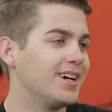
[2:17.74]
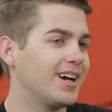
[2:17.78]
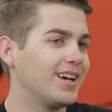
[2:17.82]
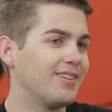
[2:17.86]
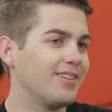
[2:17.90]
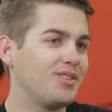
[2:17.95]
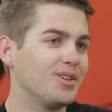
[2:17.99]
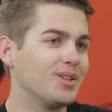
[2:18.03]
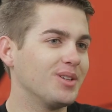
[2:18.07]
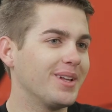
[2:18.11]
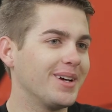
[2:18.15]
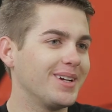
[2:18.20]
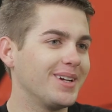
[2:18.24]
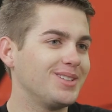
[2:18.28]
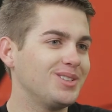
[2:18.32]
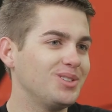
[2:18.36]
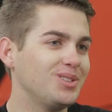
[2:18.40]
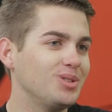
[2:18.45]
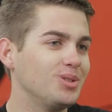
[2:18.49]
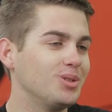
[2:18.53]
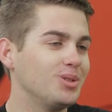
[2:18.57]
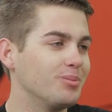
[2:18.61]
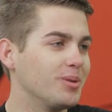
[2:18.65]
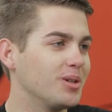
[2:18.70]
I feel like
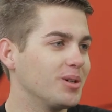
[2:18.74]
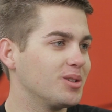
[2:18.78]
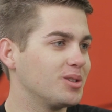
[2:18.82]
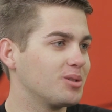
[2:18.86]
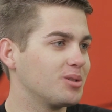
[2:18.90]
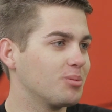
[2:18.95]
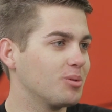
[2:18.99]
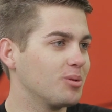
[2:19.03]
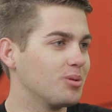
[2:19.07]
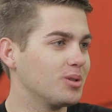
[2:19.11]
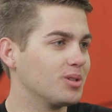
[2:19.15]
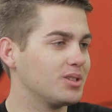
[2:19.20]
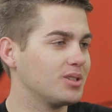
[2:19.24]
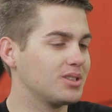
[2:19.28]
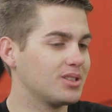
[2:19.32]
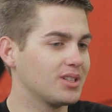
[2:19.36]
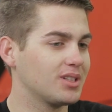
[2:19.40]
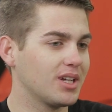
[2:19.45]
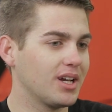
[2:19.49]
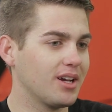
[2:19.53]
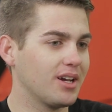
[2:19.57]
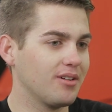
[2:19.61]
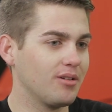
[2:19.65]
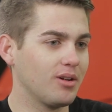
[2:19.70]
Junior Motorsports,
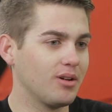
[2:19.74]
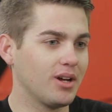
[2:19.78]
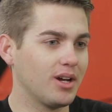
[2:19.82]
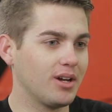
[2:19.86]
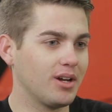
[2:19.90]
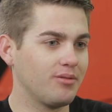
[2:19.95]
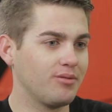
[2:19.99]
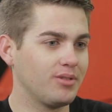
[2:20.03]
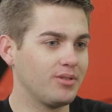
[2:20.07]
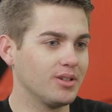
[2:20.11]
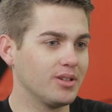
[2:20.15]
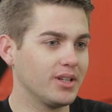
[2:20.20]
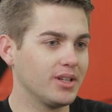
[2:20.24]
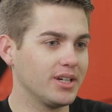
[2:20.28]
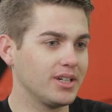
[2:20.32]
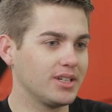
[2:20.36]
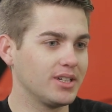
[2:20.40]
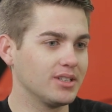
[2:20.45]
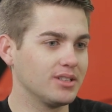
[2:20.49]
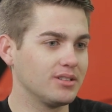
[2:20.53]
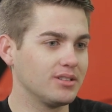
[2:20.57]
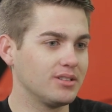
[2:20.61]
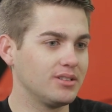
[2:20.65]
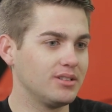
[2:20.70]

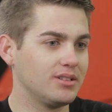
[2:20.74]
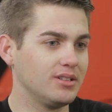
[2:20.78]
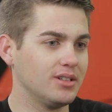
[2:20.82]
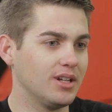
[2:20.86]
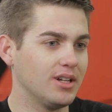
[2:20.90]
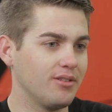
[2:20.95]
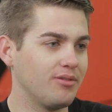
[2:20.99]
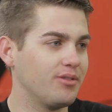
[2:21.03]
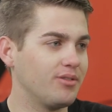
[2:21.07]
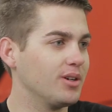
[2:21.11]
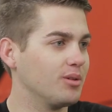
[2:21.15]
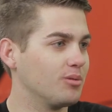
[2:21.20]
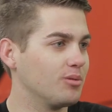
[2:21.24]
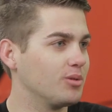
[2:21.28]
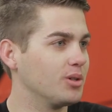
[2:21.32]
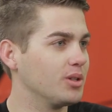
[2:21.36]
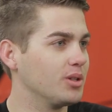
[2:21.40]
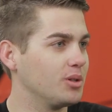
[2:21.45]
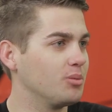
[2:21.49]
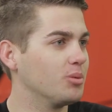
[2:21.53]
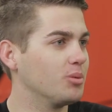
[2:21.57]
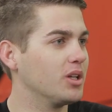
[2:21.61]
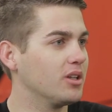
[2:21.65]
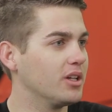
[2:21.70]
I fit
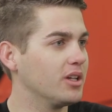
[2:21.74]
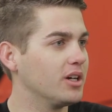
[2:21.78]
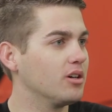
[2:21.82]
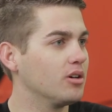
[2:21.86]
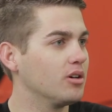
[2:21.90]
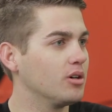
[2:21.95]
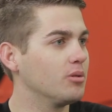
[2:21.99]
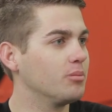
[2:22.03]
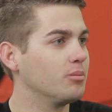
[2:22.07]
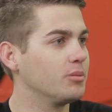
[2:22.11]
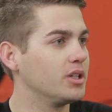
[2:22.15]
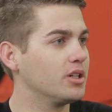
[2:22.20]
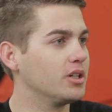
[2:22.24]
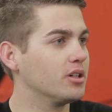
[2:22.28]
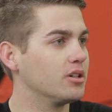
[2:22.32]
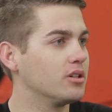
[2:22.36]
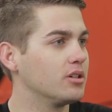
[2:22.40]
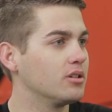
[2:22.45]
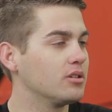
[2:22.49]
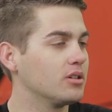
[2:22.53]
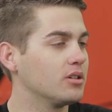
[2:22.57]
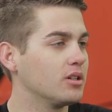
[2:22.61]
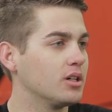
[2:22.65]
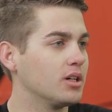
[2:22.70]
really well at home
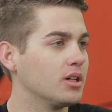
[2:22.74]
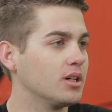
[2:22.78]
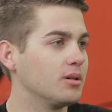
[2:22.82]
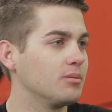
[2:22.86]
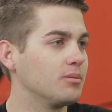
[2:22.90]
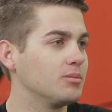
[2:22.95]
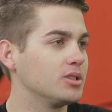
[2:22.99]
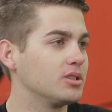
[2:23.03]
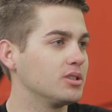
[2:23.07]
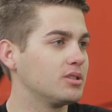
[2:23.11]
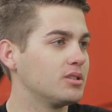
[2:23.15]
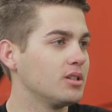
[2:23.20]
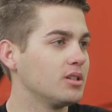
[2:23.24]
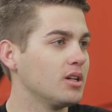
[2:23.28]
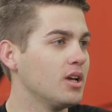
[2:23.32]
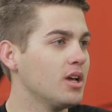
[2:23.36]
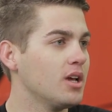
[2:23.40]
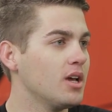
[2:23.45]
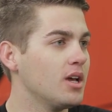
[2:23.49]
here, just